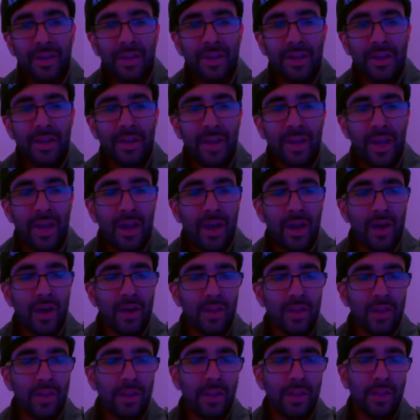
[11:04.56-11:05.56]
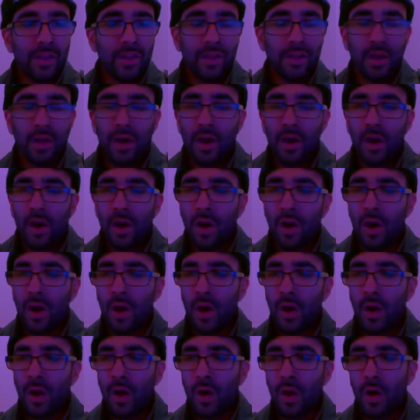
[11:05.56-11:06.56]
Now, these
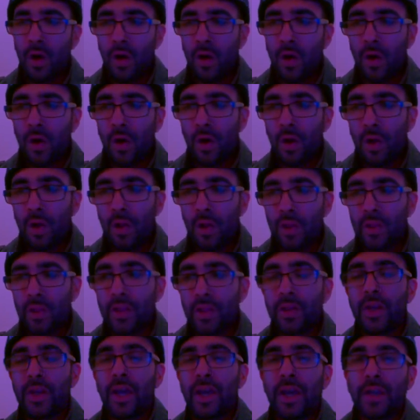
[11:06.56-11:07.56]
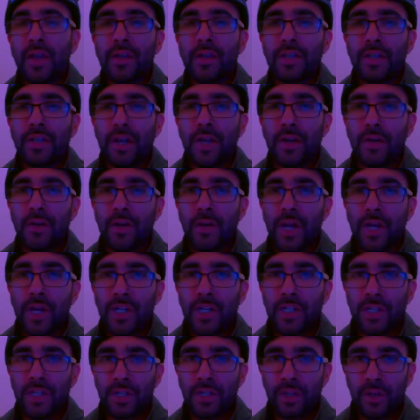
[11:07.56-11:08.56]
are all the next
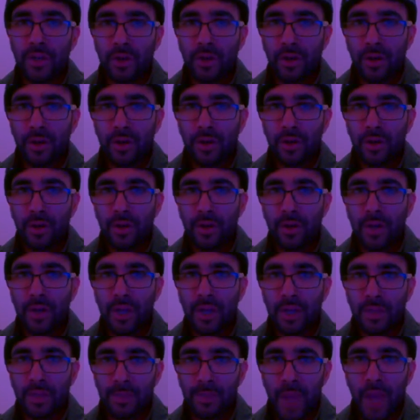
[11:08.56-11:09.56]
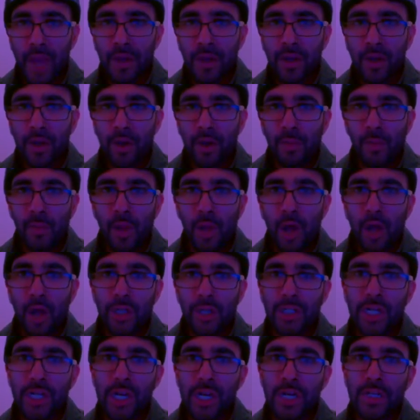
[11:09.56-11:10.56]
generation. They're expanding on
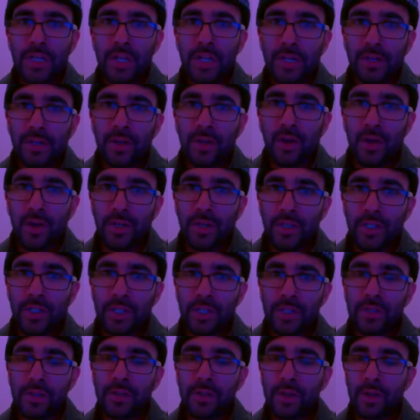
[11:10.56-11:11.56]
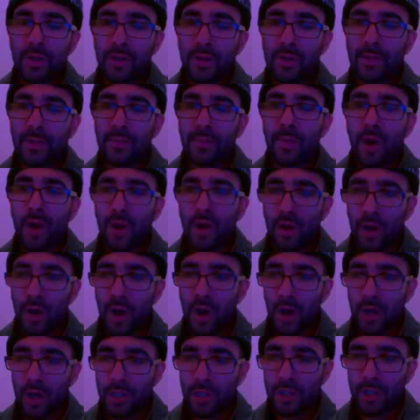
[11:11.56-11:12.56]
blockchain technologies, on smart
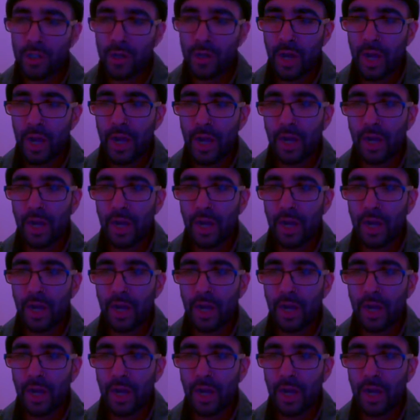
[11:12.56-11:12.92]
contracts.